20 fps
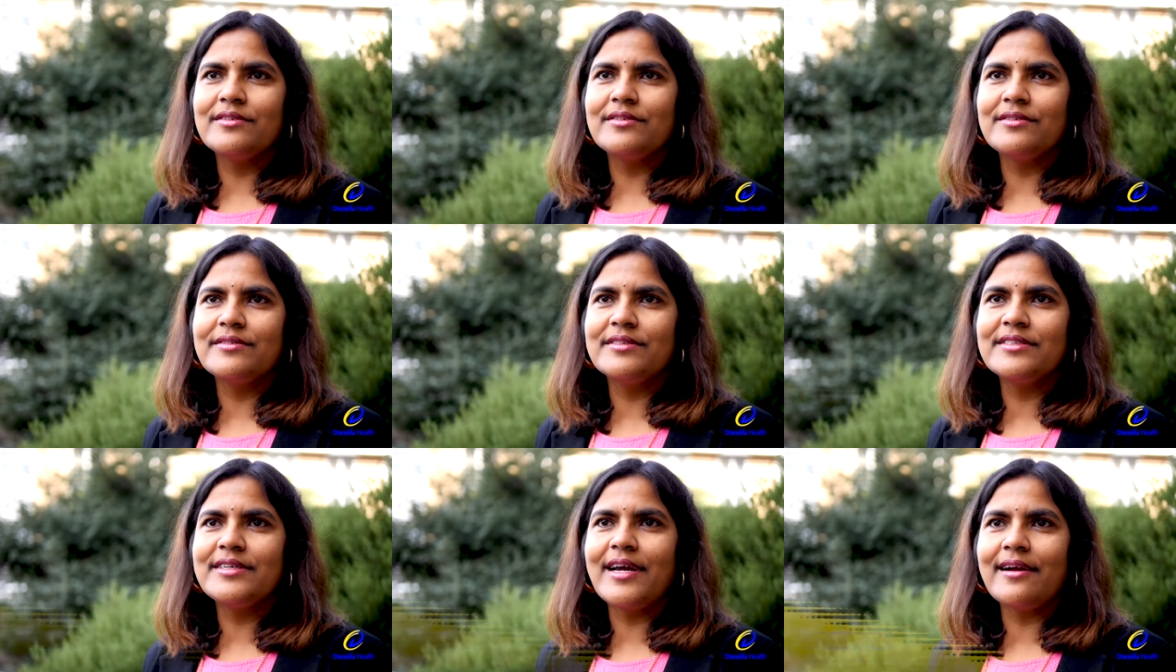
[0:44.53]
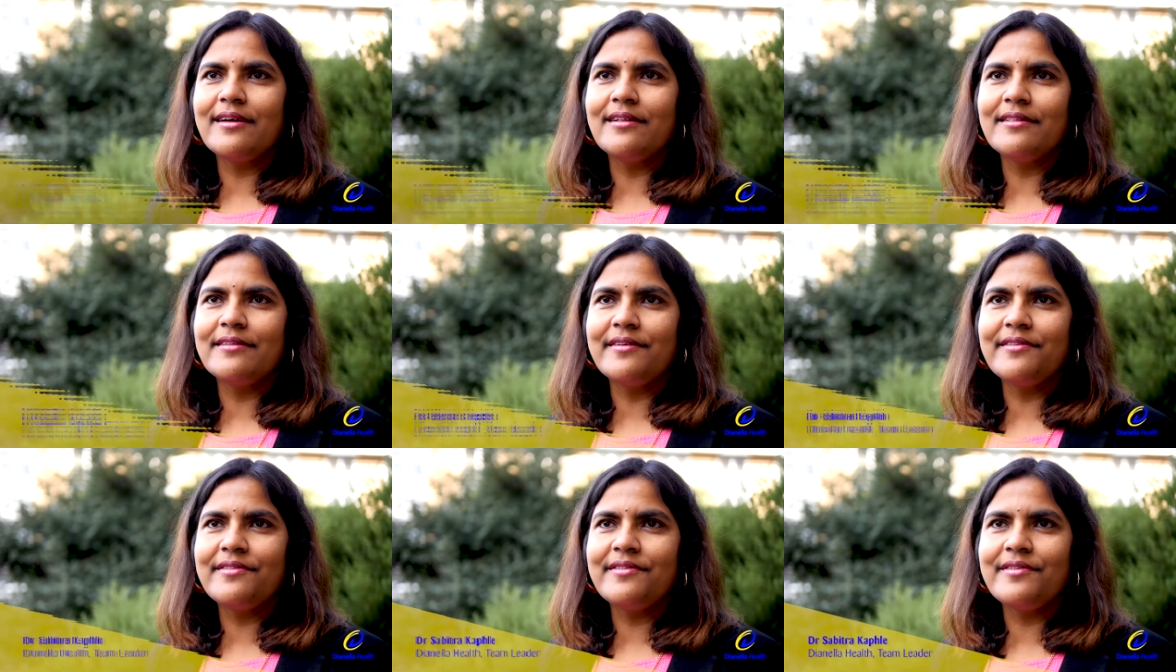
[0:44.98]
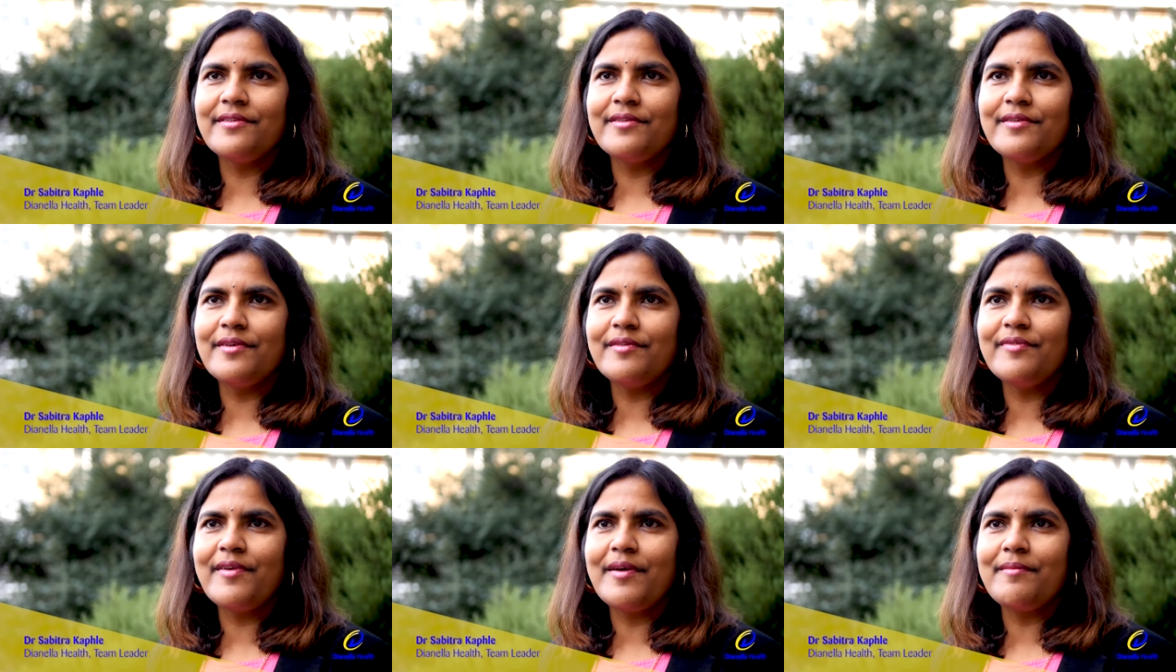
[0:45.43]
to tackle the
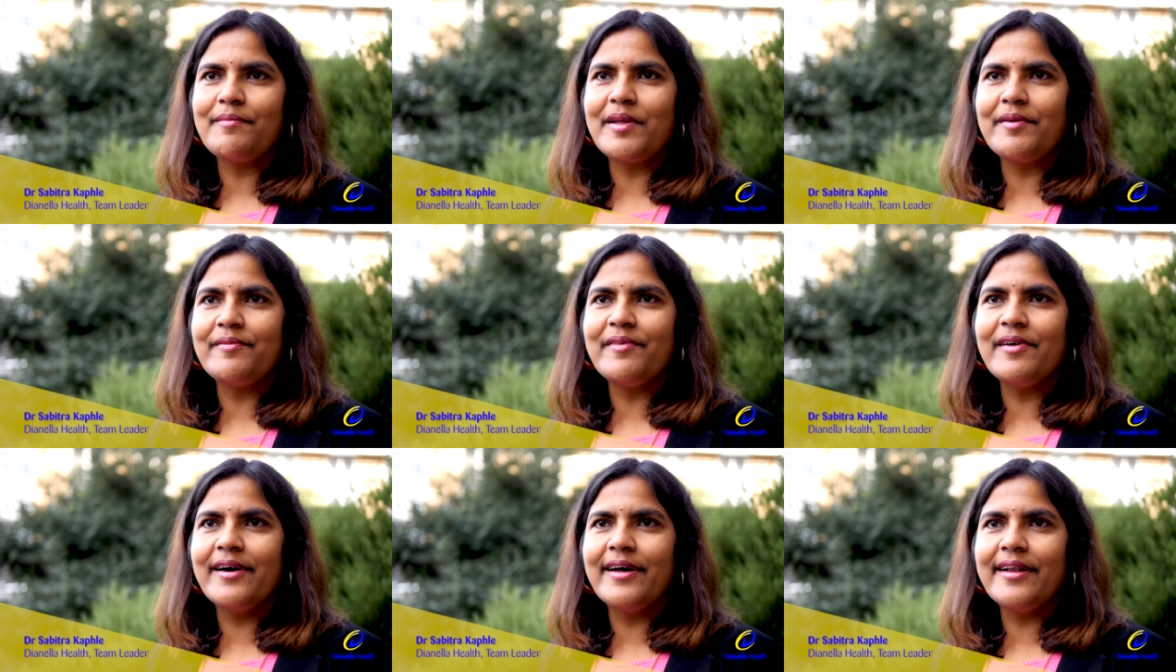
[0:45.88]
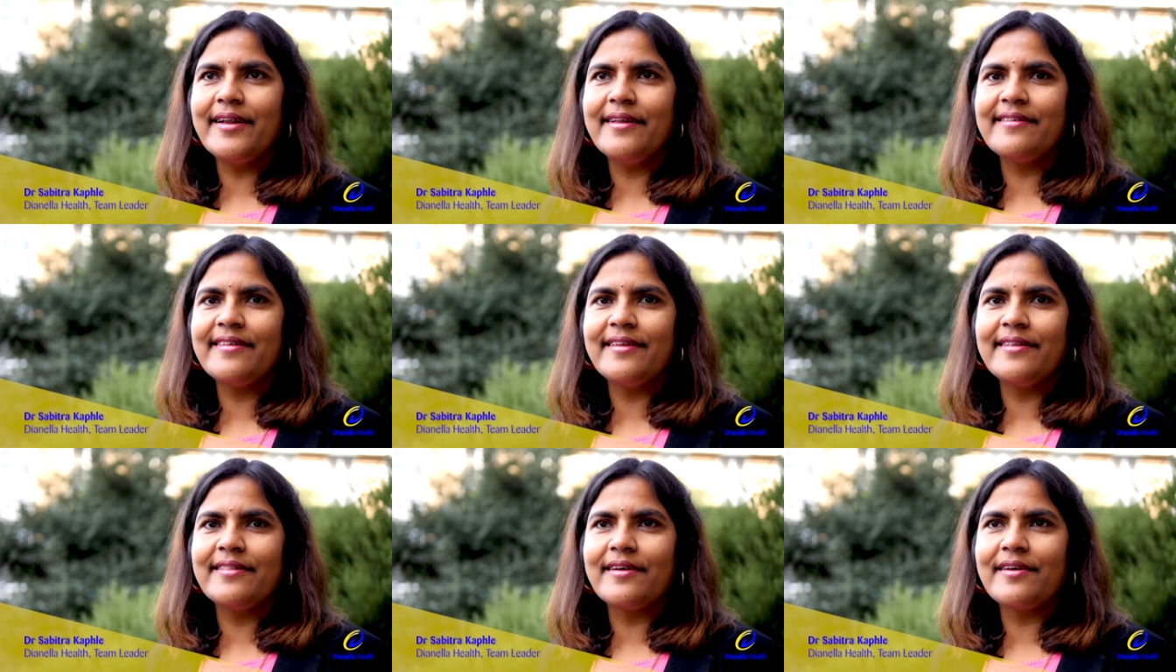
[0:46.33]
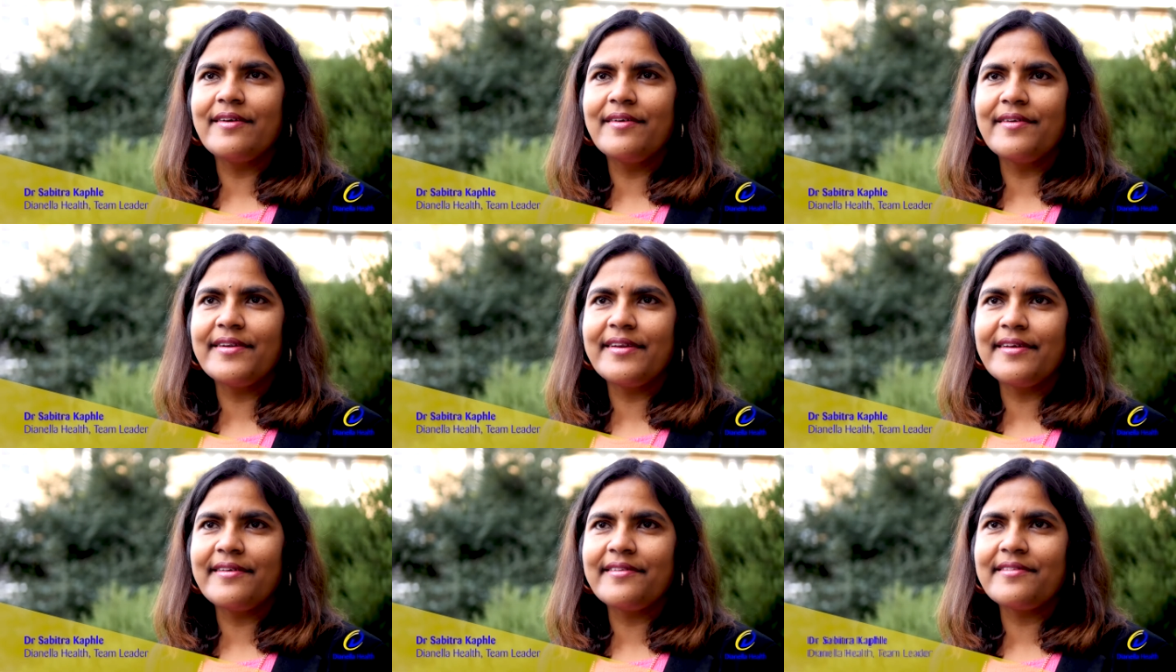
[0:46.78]
issue of family violence in the
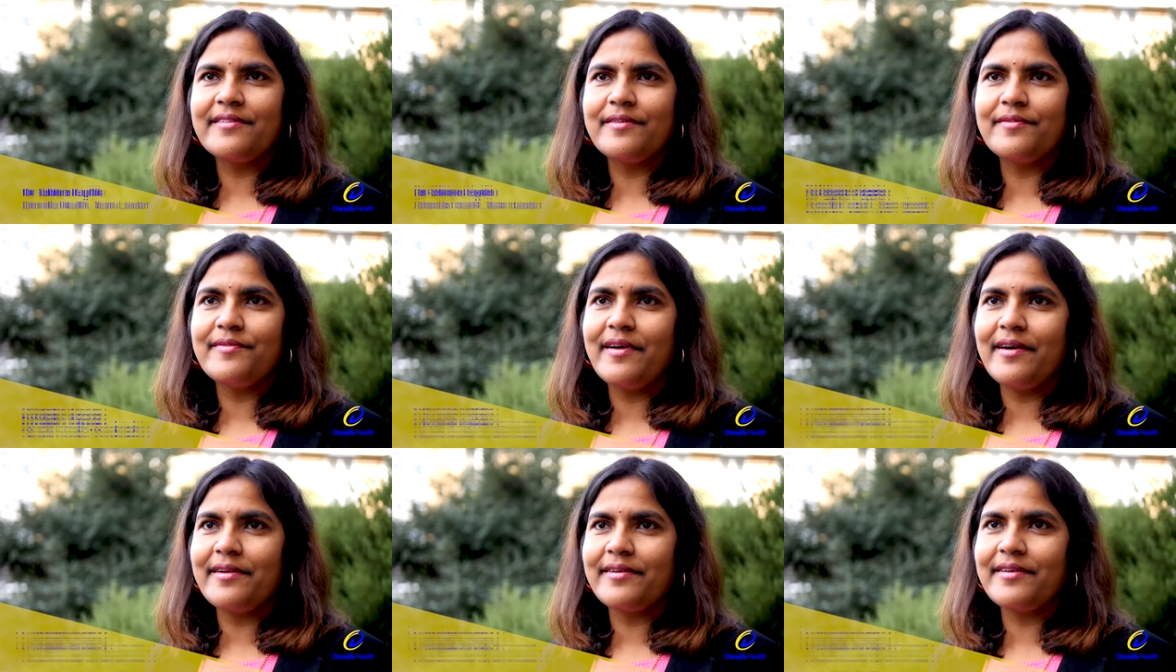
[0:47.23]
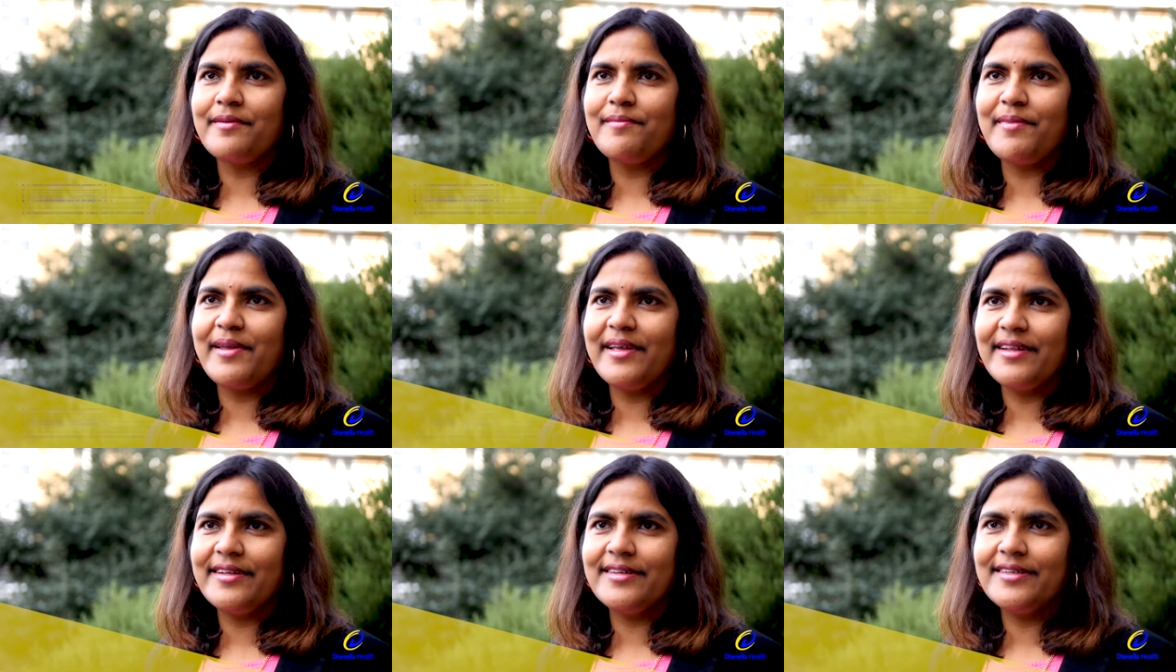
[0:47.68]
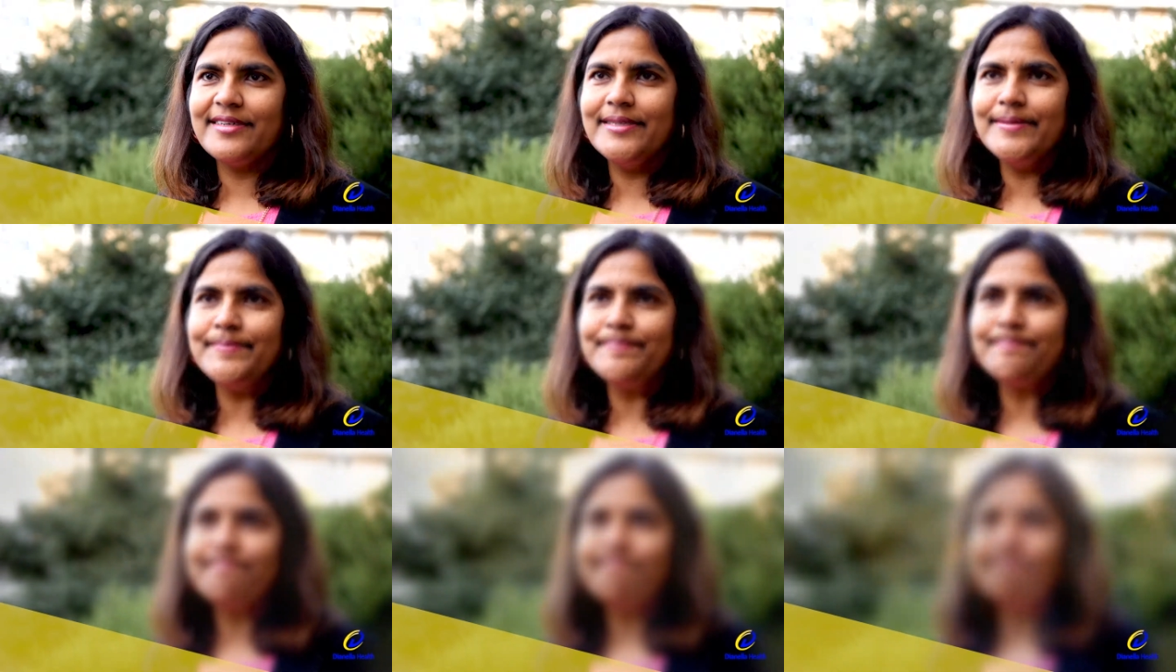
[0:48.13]
context of our community.
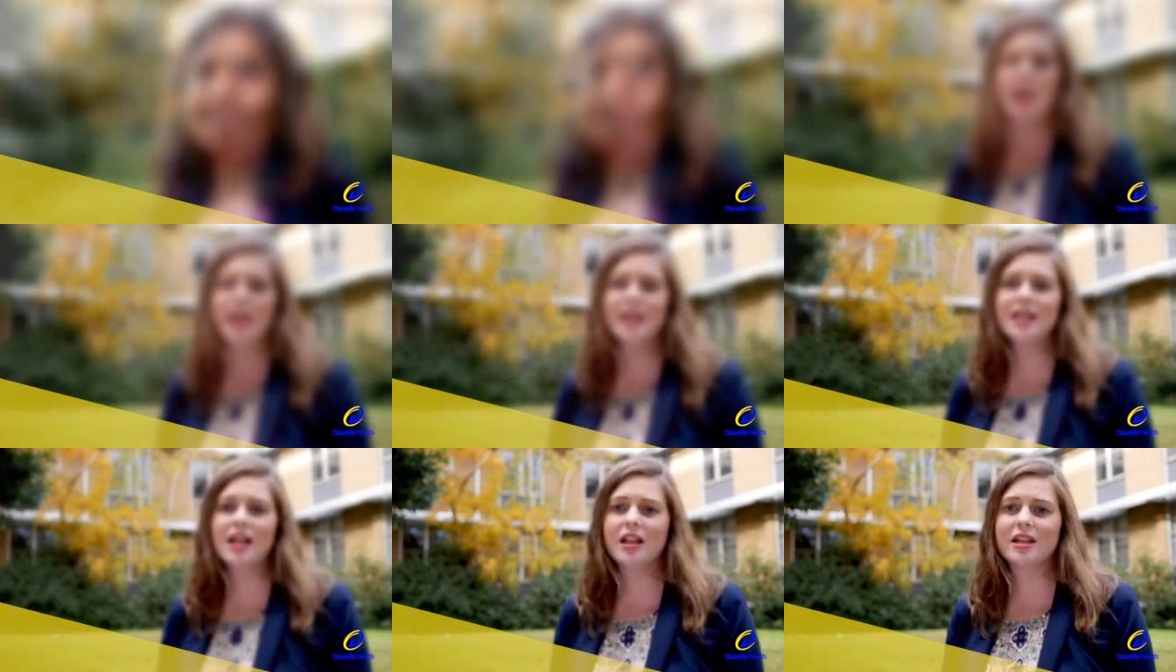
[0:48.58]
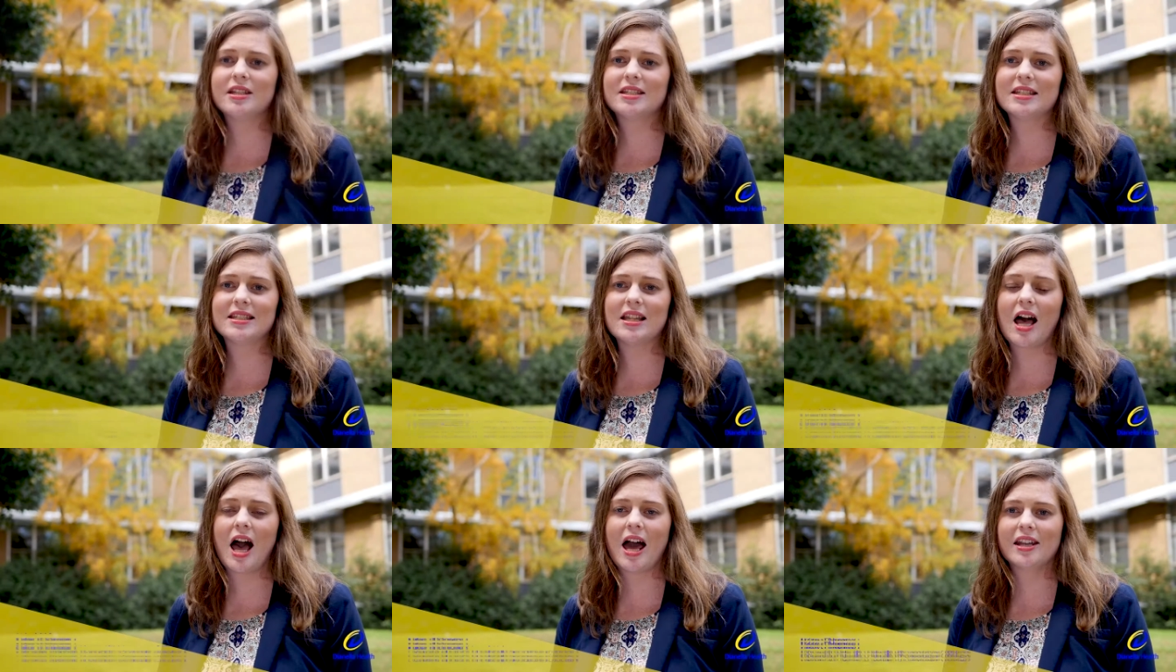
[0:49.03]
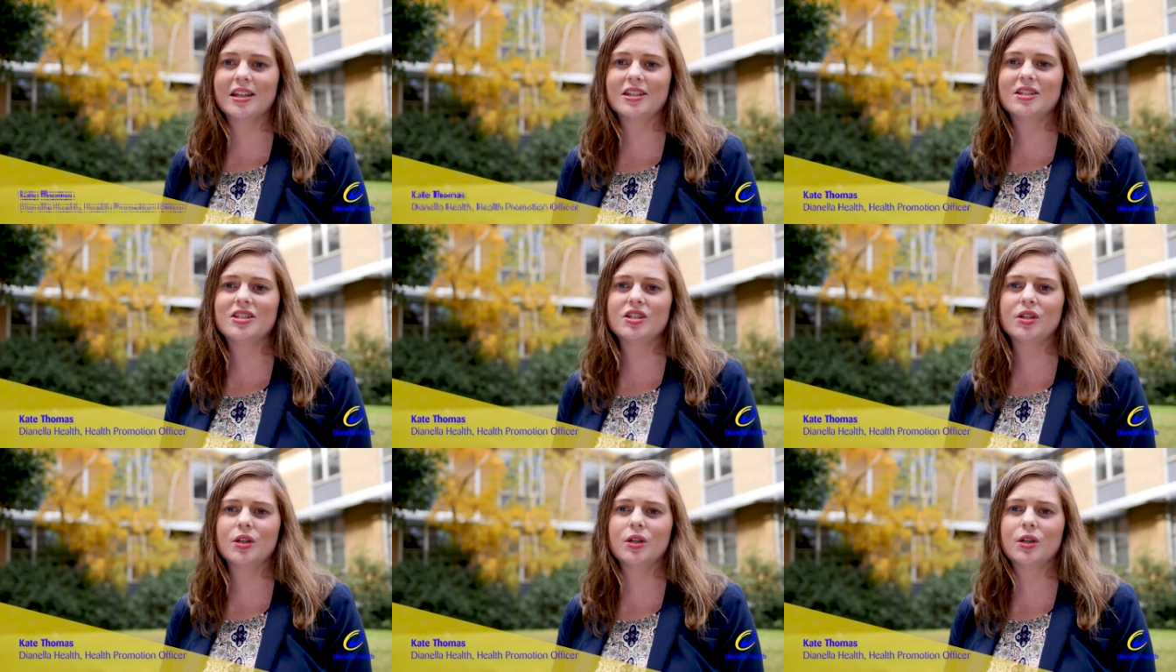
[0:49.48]
Dianella
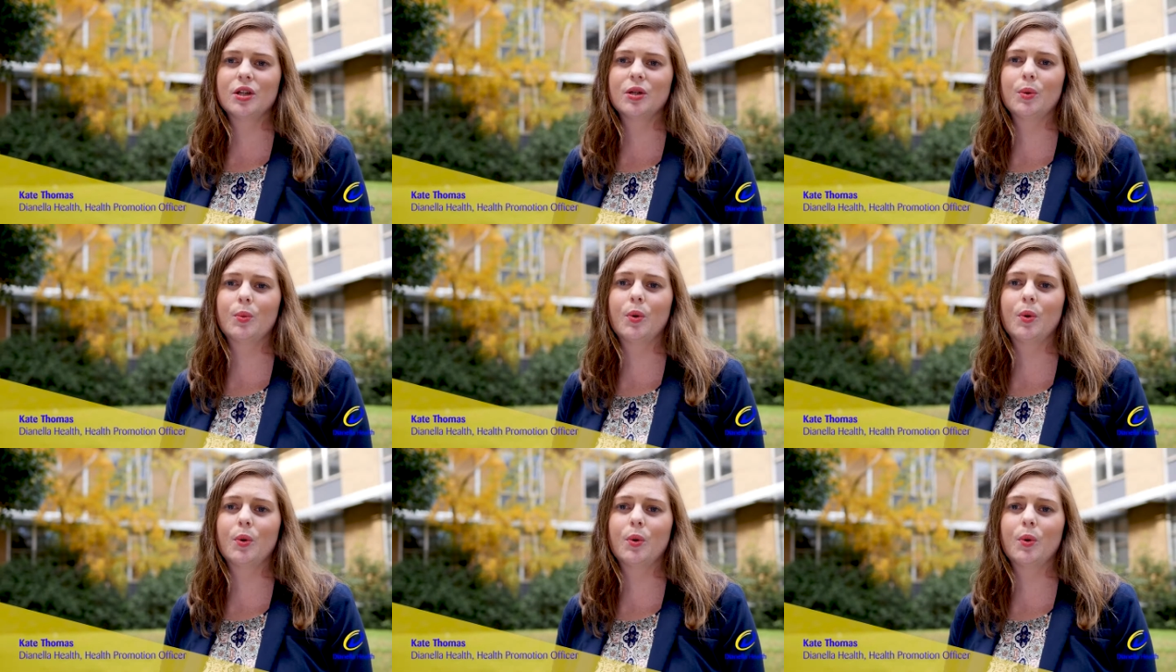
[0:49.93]
decided to